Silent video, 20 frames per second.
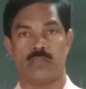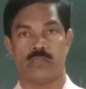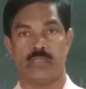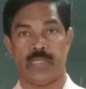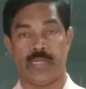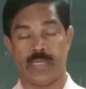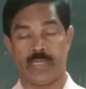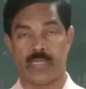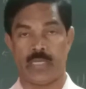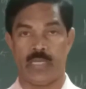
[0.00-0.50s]

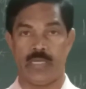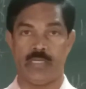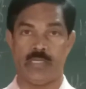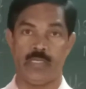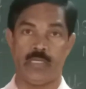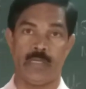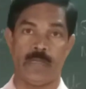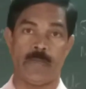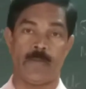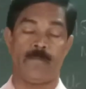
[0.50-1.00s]
Then again
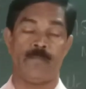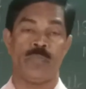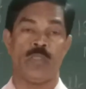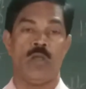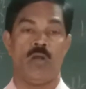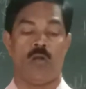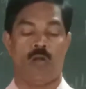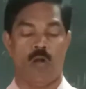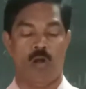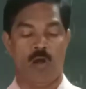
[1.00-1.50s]
here,
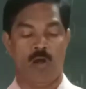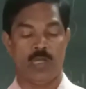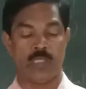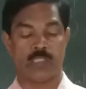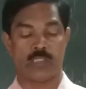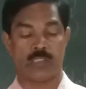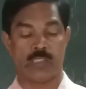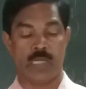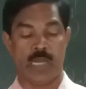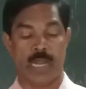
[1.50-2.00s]

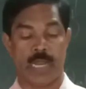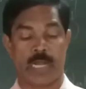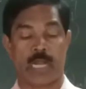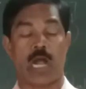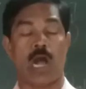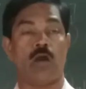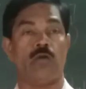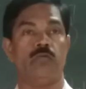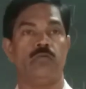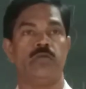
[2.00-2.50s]
cost
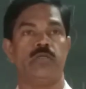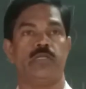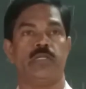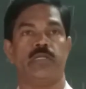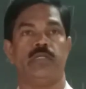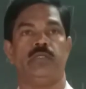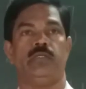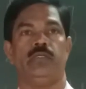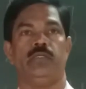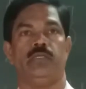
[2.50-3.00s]

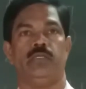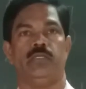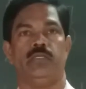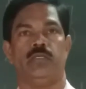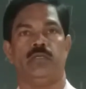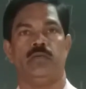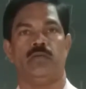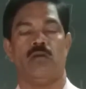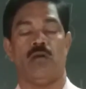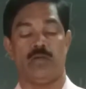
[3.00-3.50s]
accounting
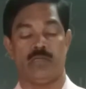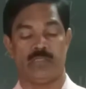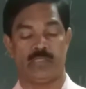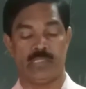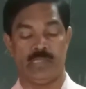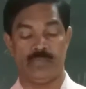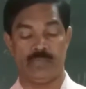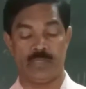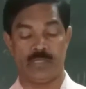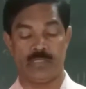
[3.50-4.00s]

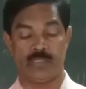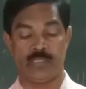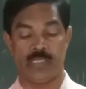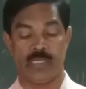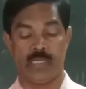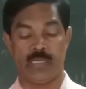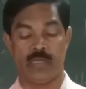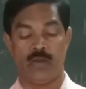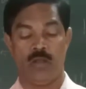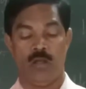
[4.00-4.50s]
concept is
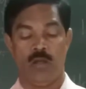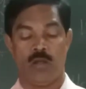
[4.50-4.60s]
there.